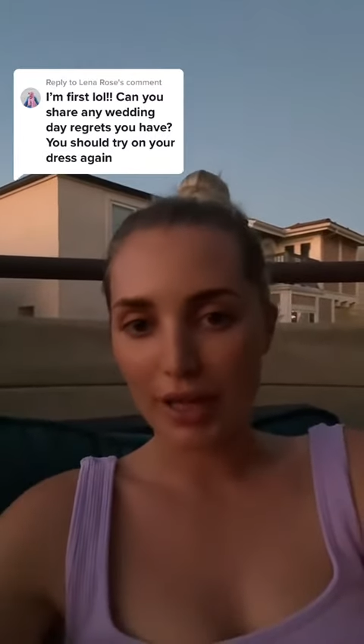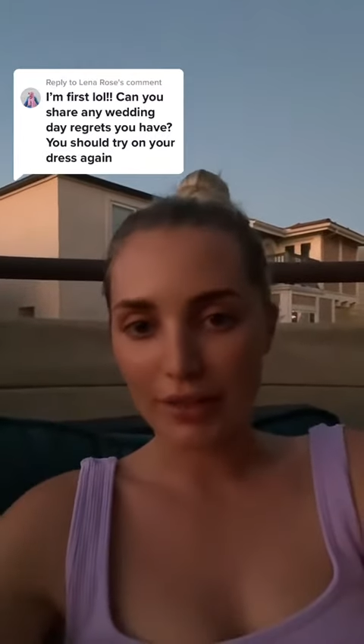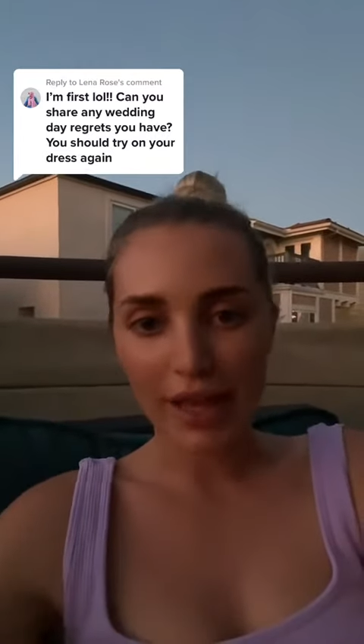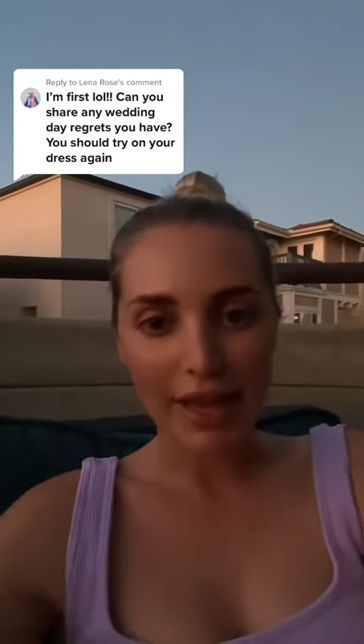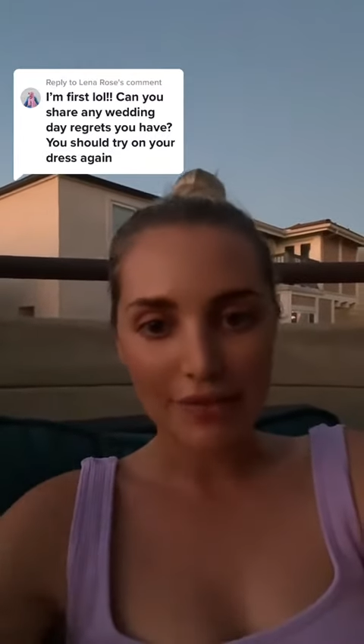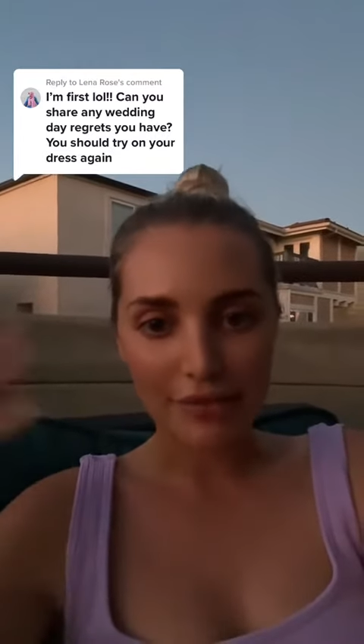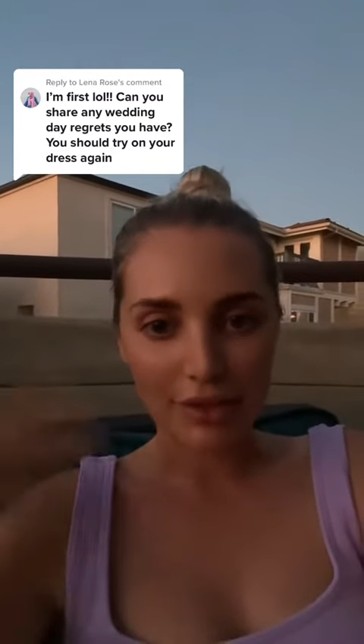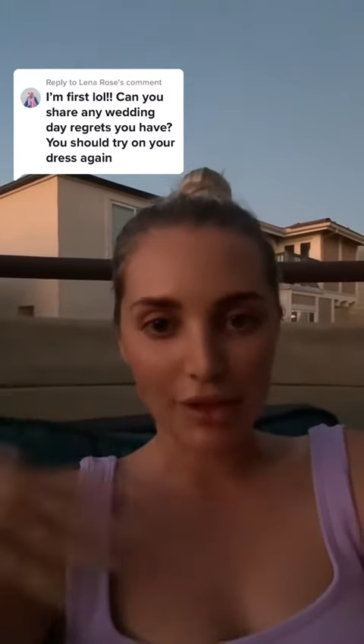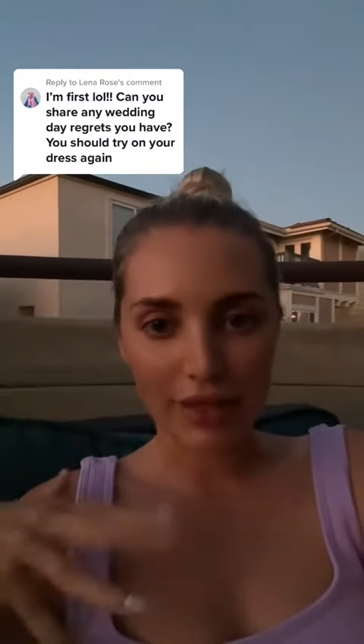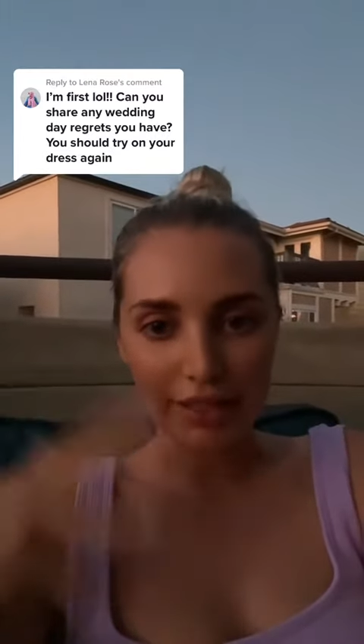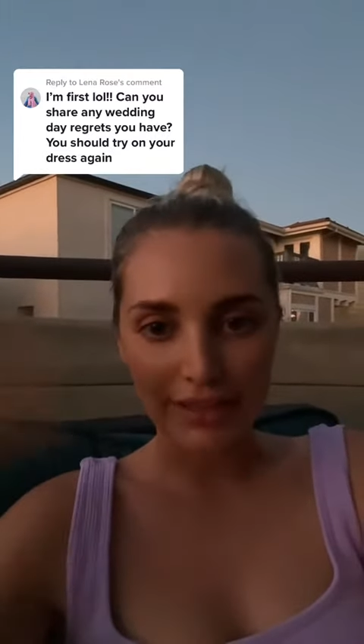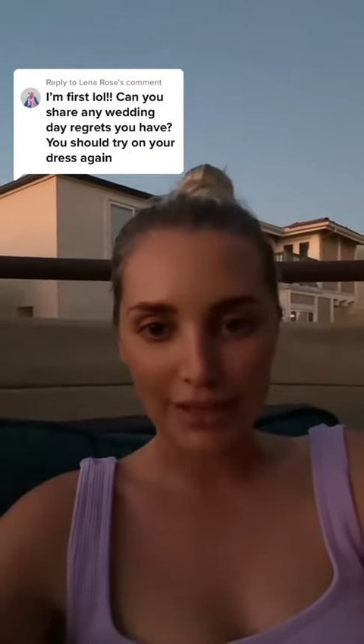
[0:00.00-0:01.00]
life and I'll
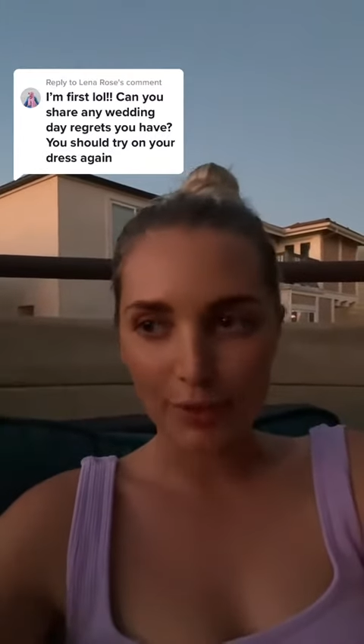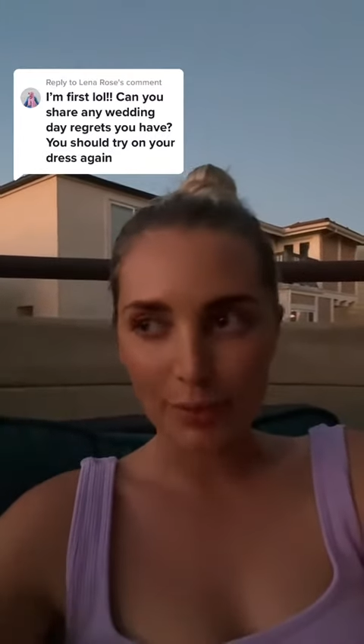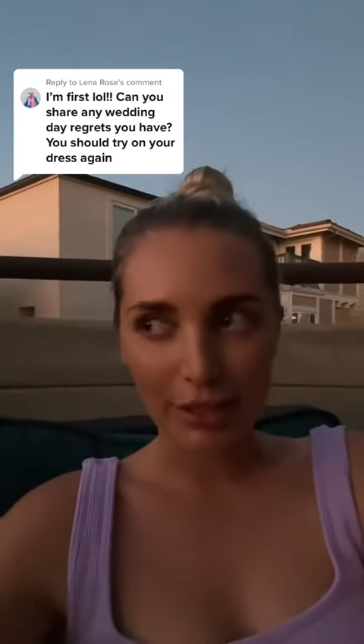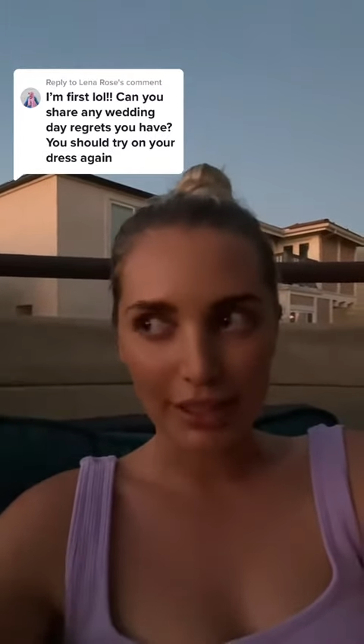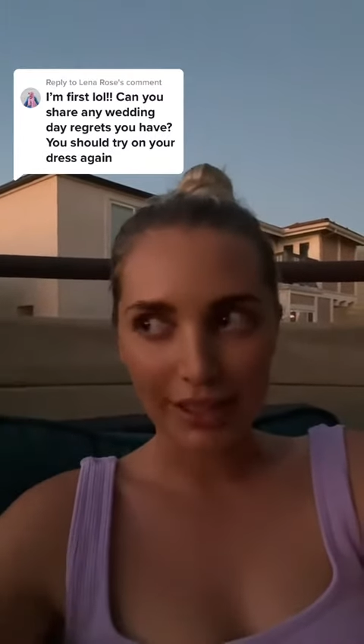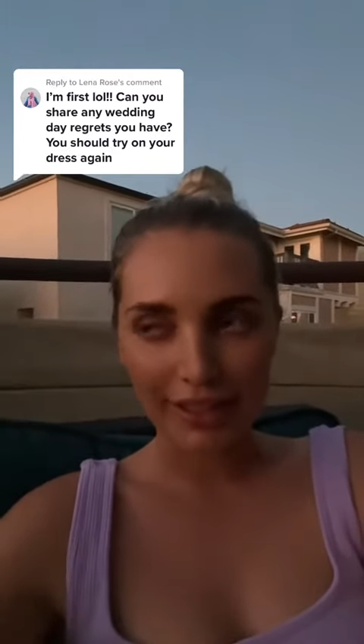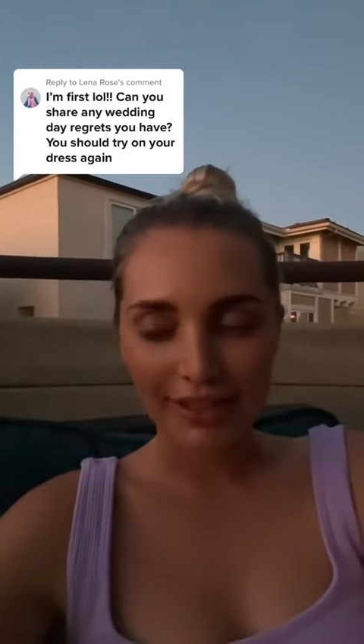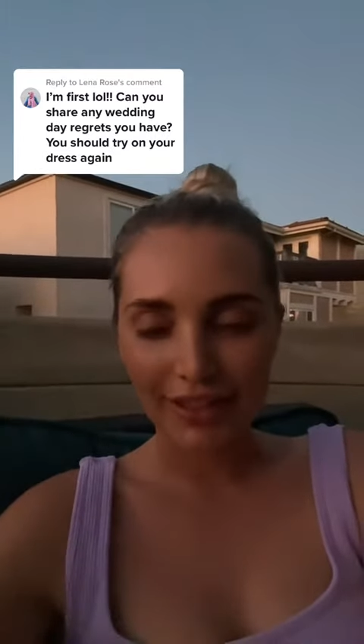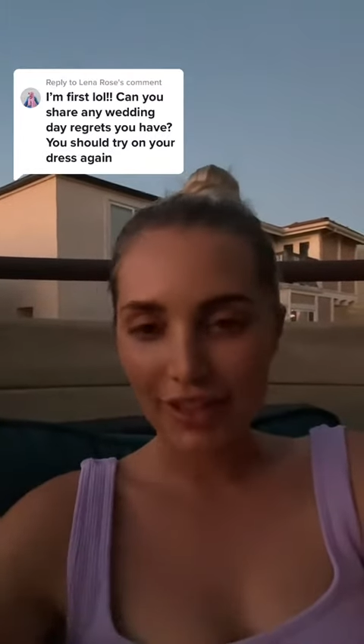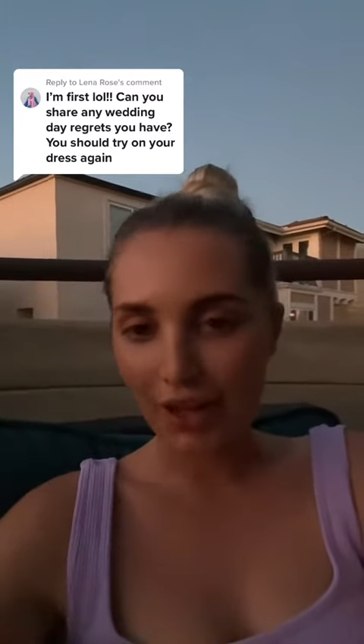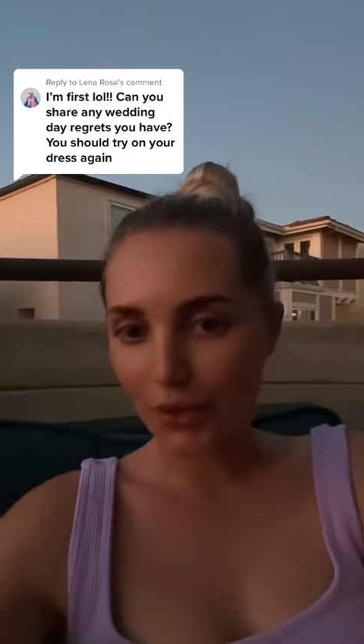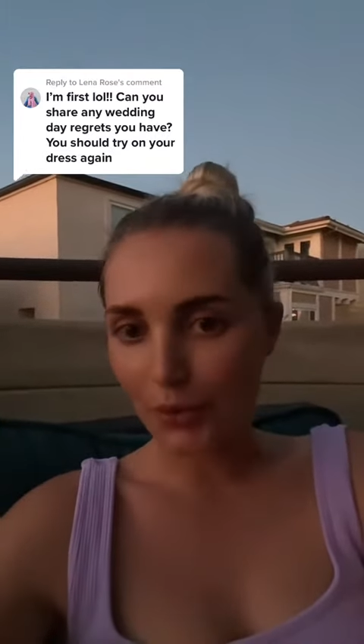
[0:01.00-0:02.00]
like never plan
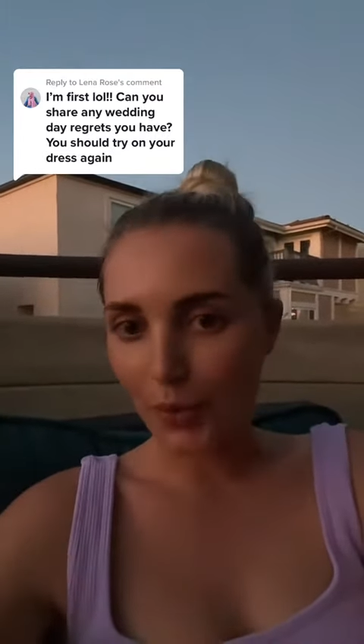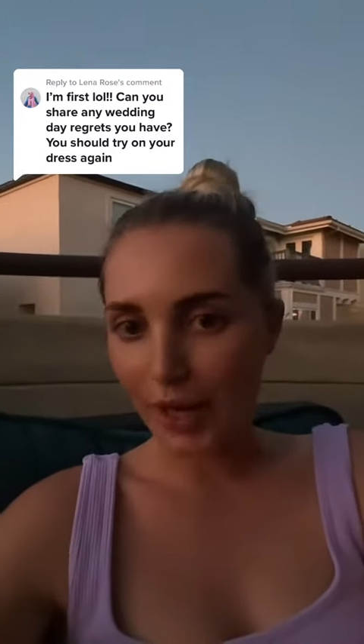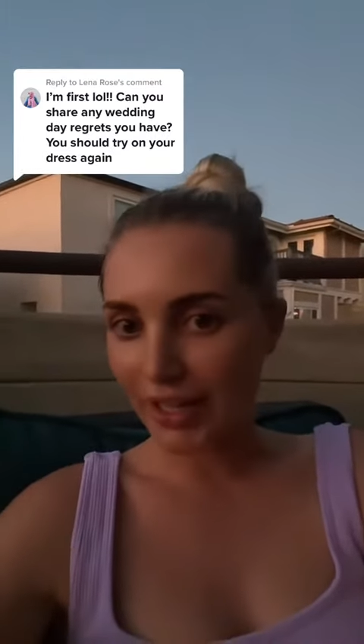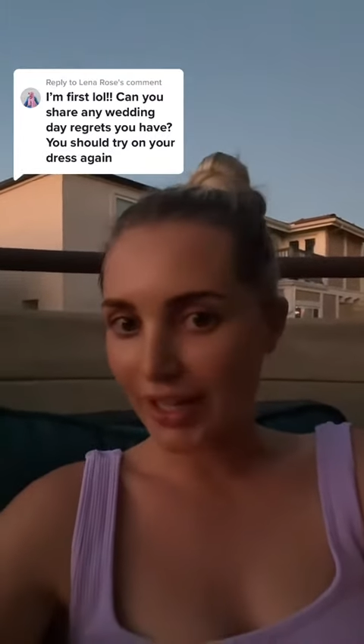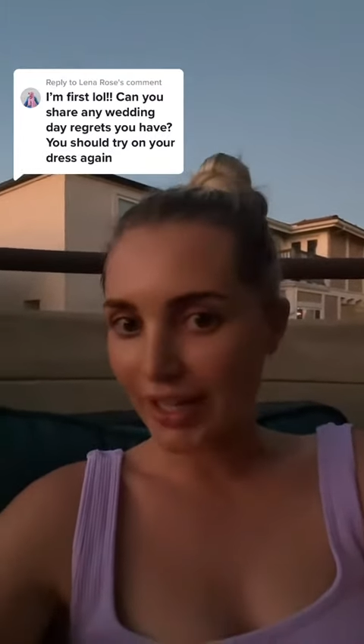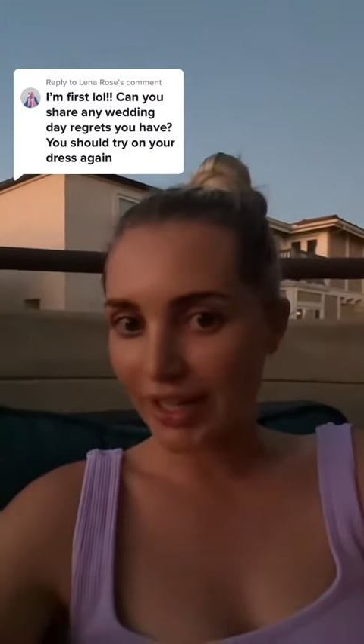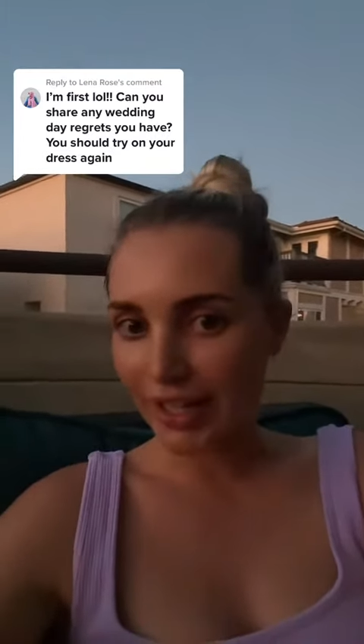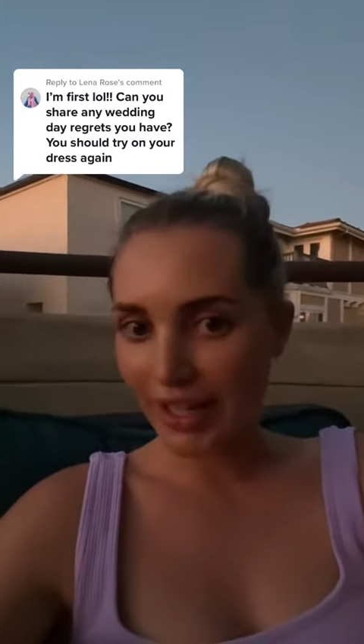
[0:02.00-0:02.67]
another wedding